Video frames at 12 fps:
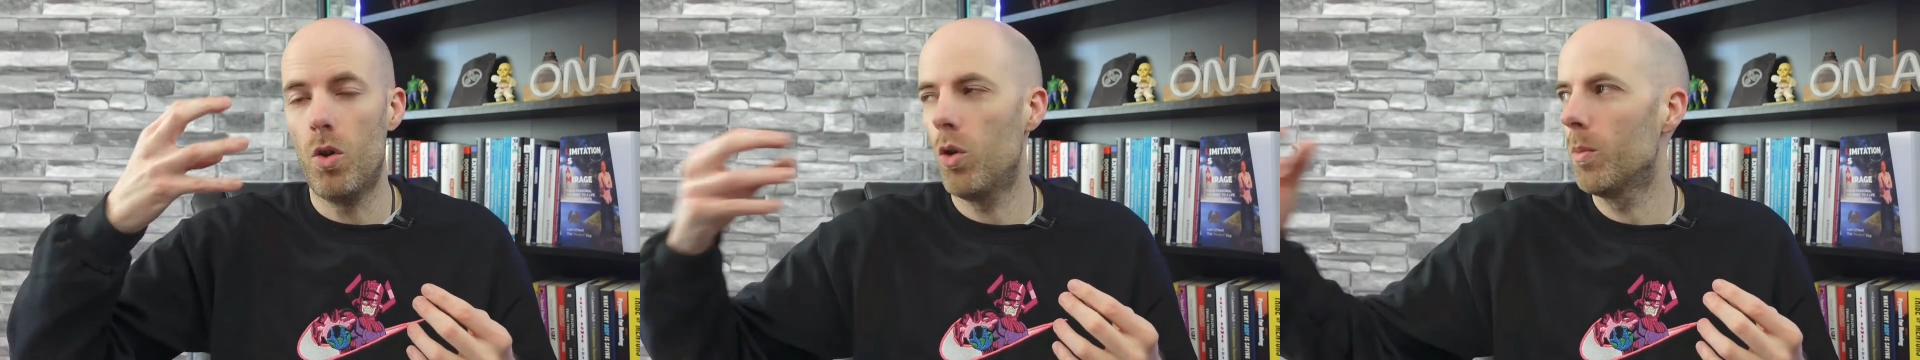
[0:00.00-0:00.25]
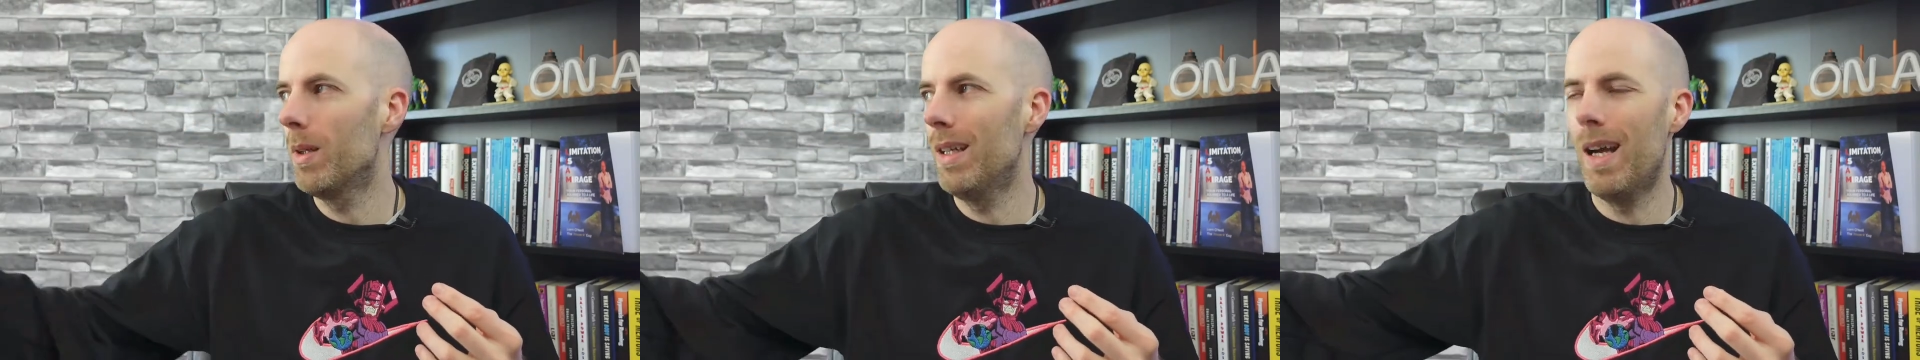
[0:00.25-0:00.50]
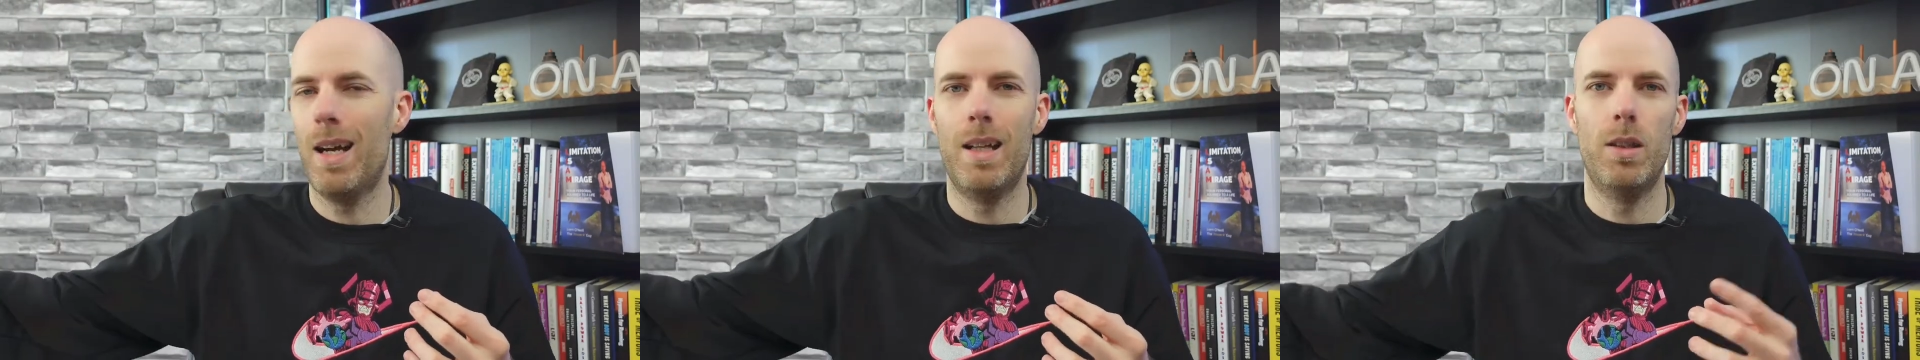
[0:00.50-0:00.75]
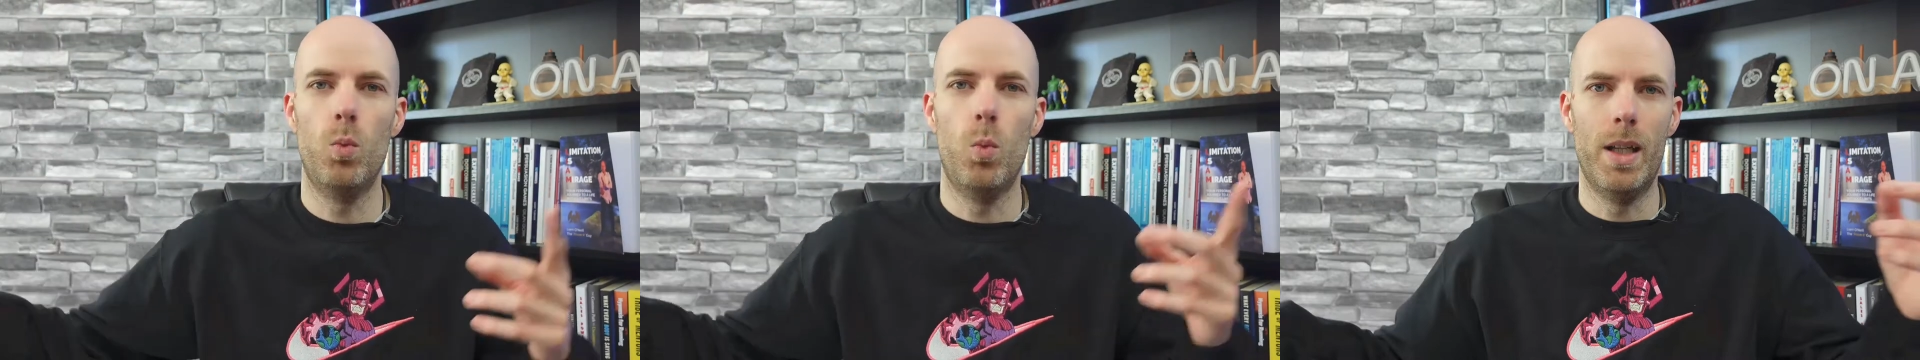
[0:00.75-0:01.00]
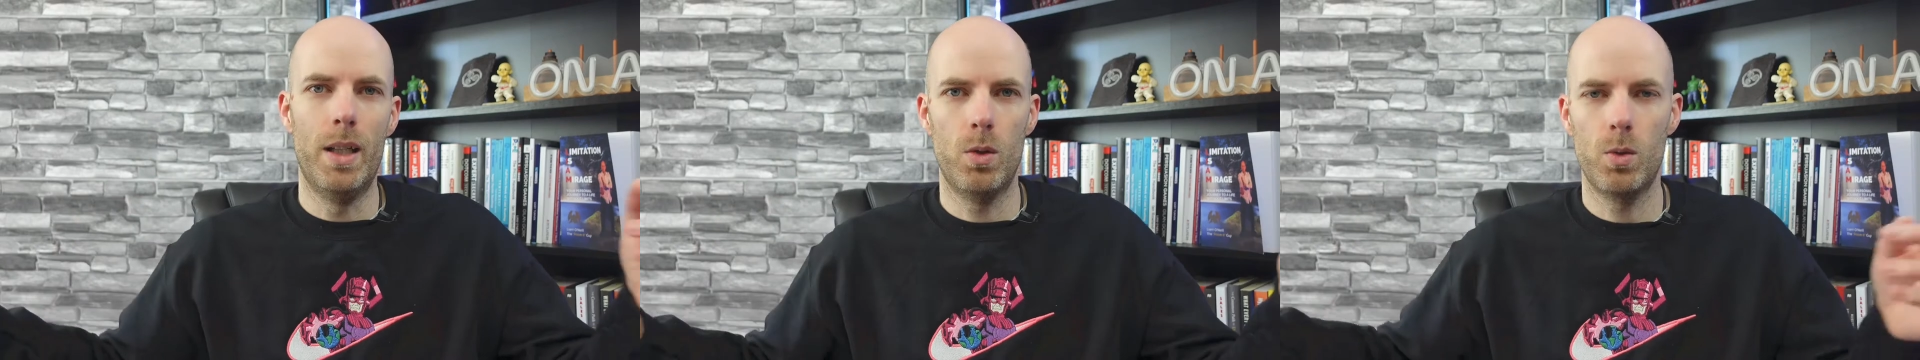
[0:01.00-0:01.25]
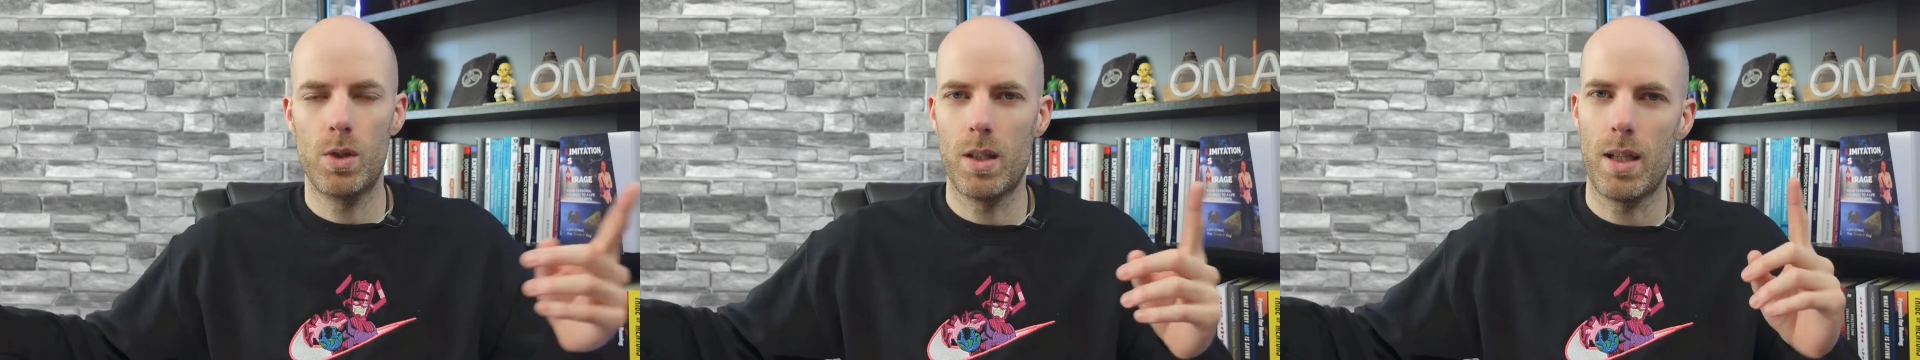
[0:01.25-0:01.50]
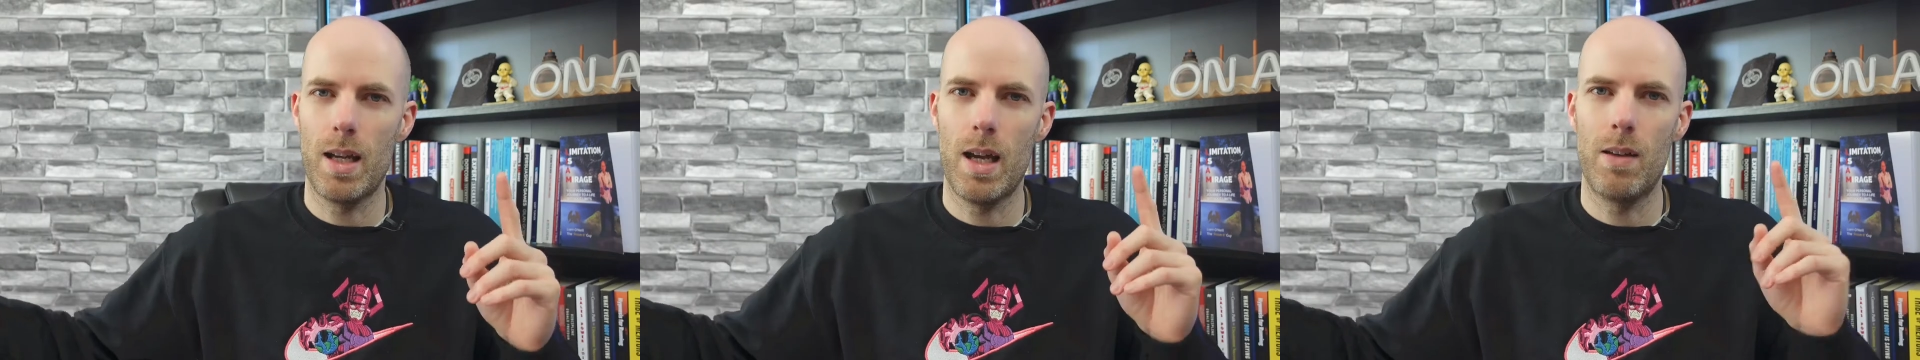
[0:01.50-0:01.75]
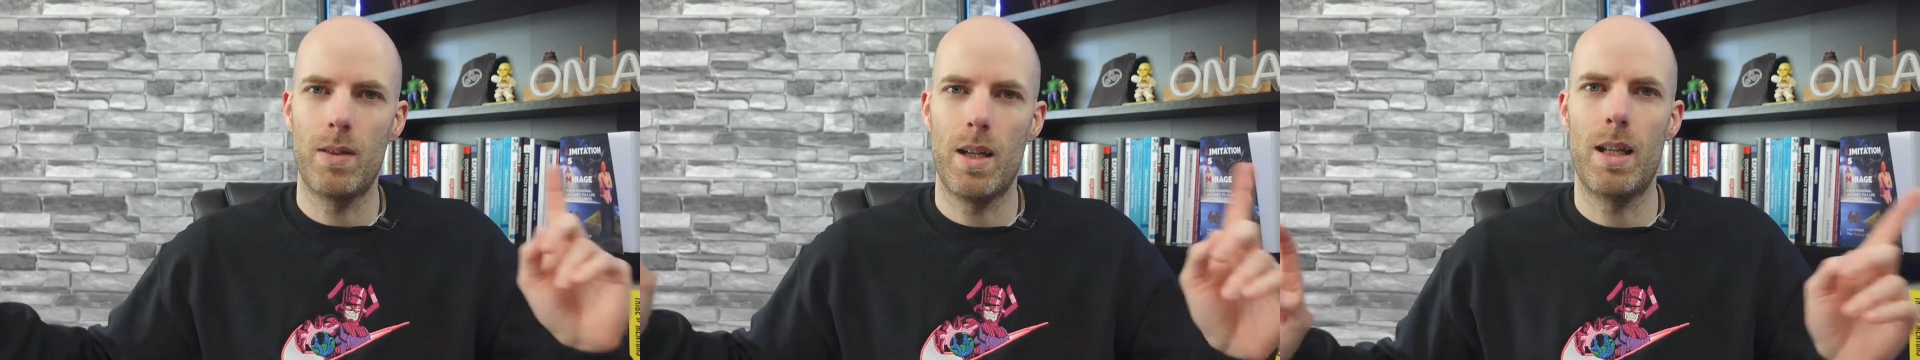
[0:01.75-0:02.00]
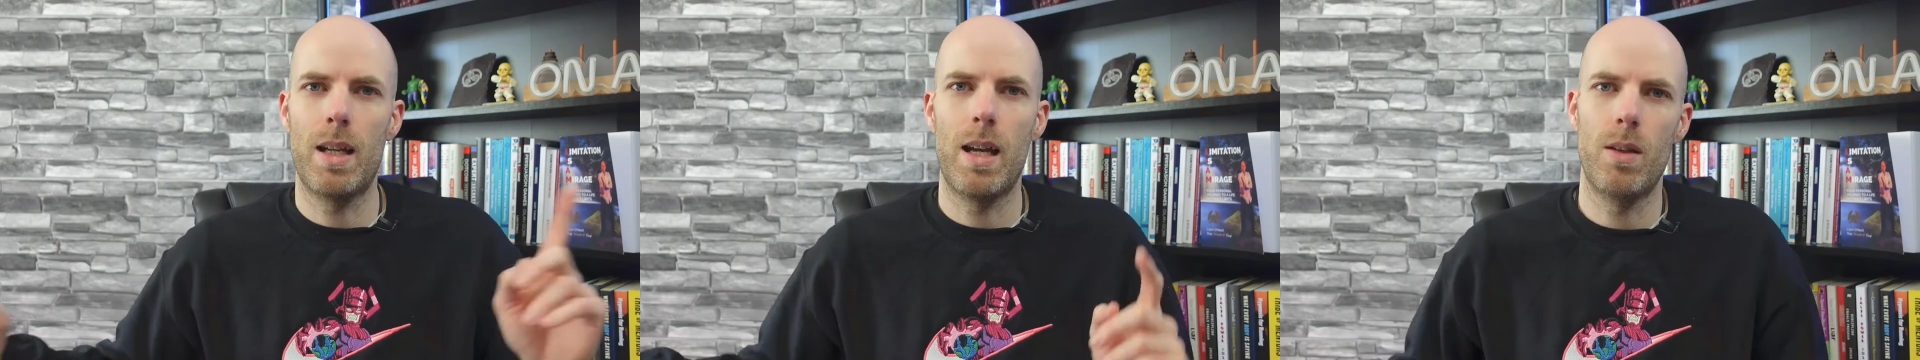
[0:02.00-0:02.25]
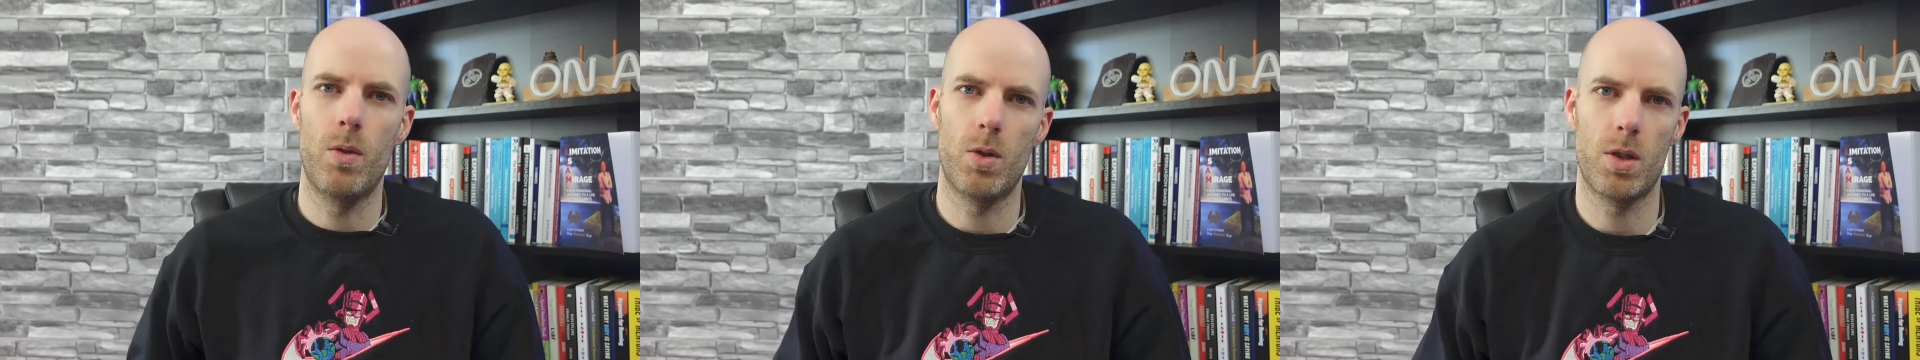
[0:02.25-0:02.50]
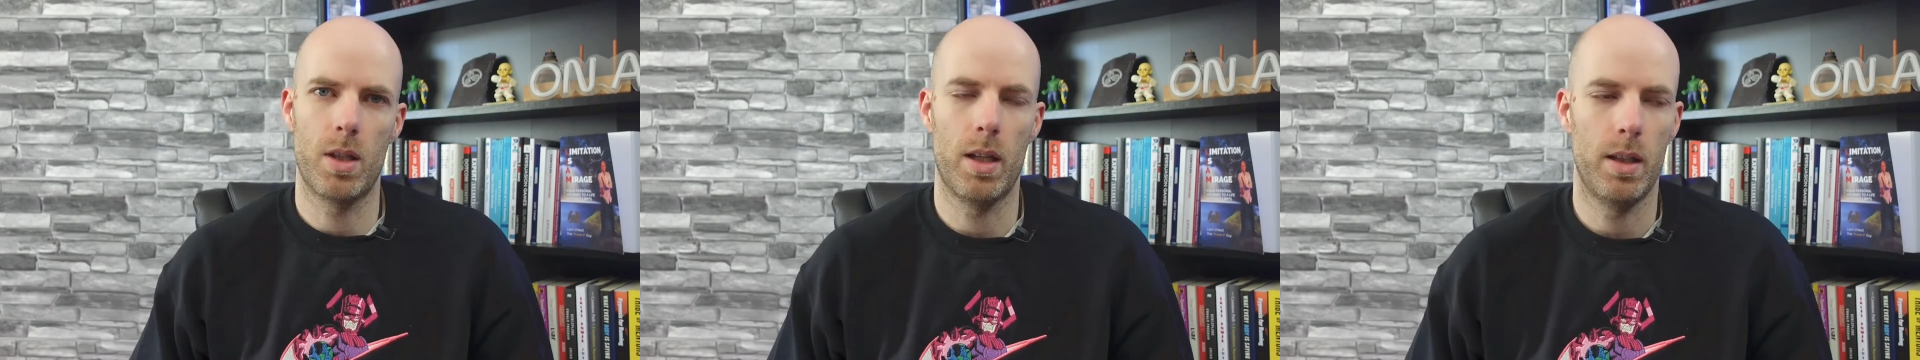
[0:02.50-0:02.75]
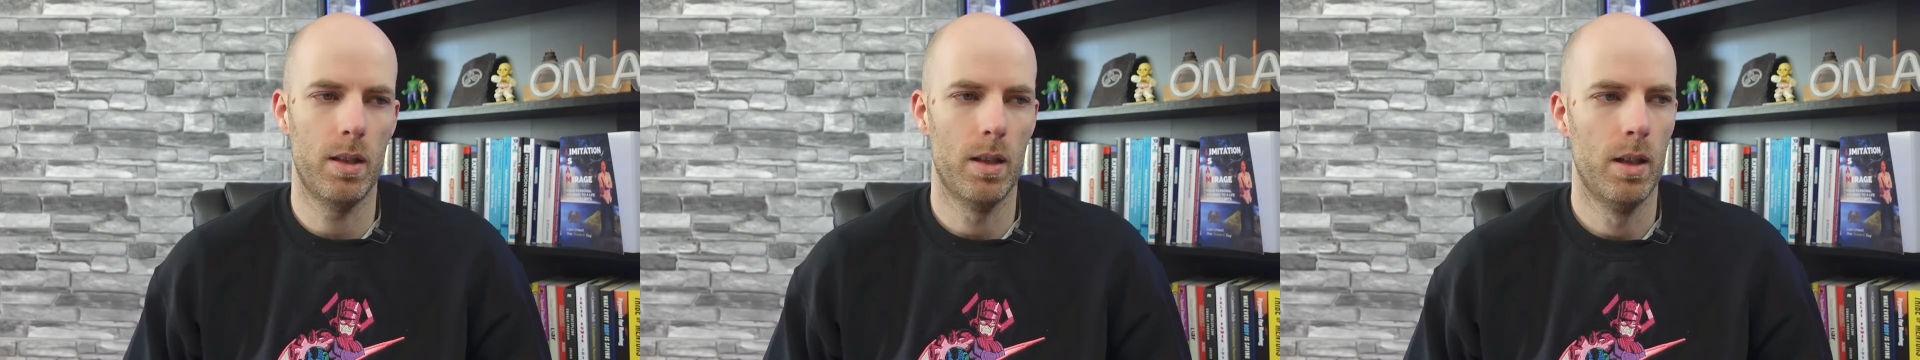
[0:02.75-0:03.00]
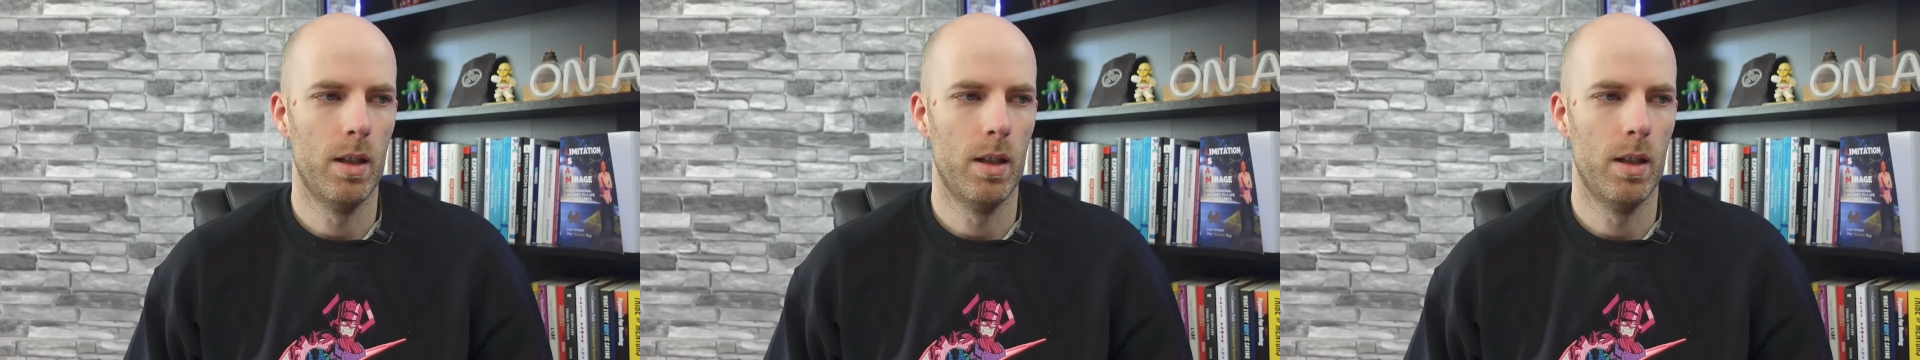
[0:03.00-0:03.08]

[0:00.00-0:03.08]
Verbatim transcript: on me and the windows that I have at either side.